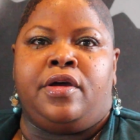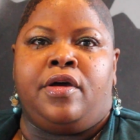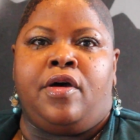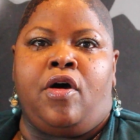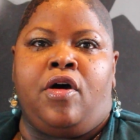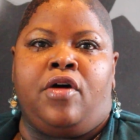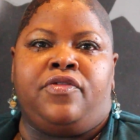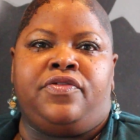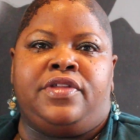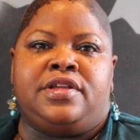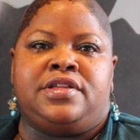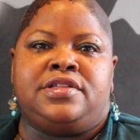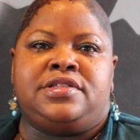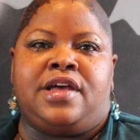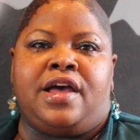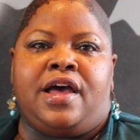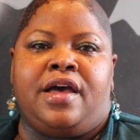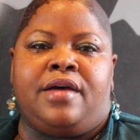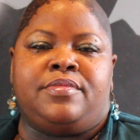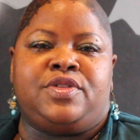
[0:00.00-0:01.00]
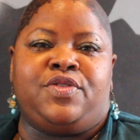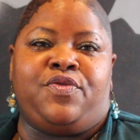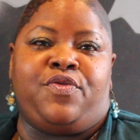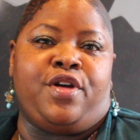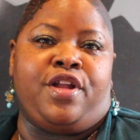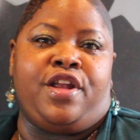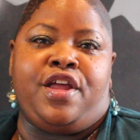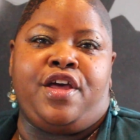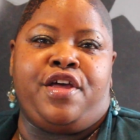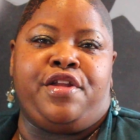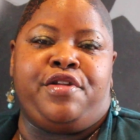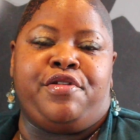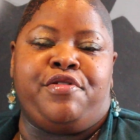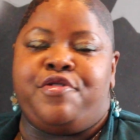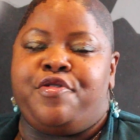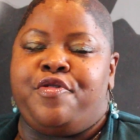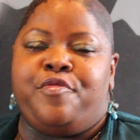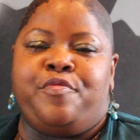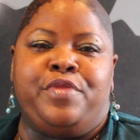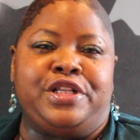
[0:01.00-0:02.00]
oftentimes feeling
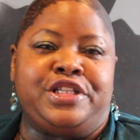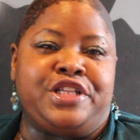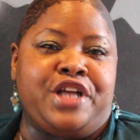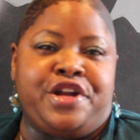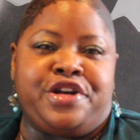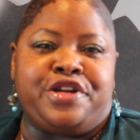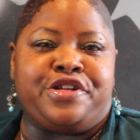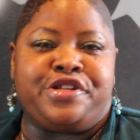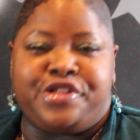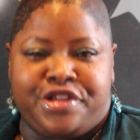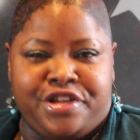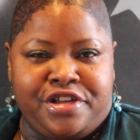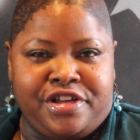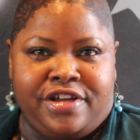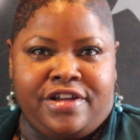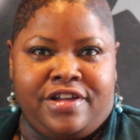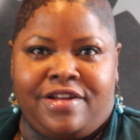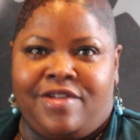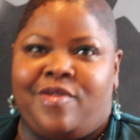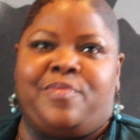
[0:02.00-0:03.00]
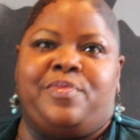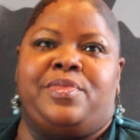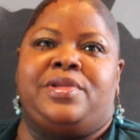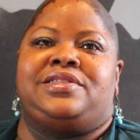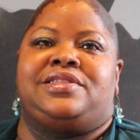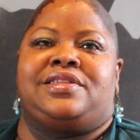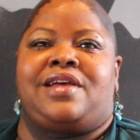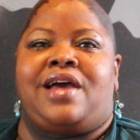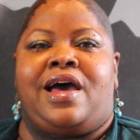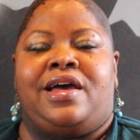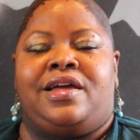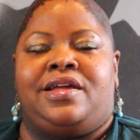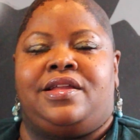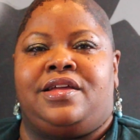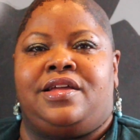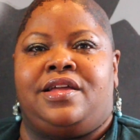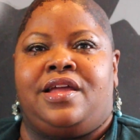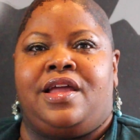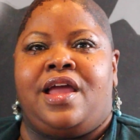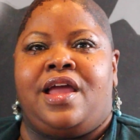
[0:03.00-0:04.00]
misunderstood or misguided,